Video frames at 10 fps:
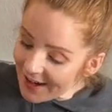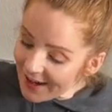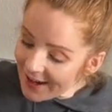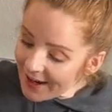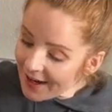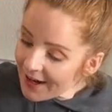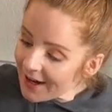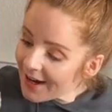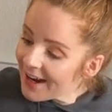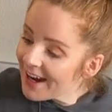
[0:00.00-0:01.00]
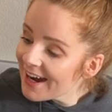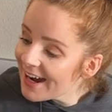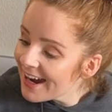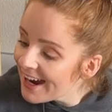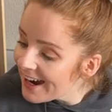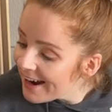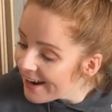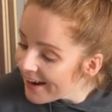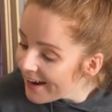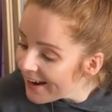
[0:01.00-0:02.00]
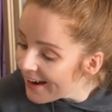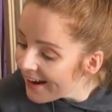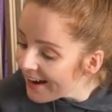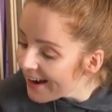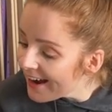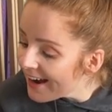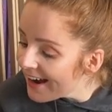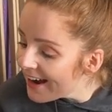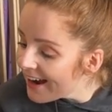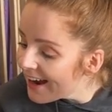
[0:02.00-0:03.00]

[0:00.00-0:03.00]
(silence)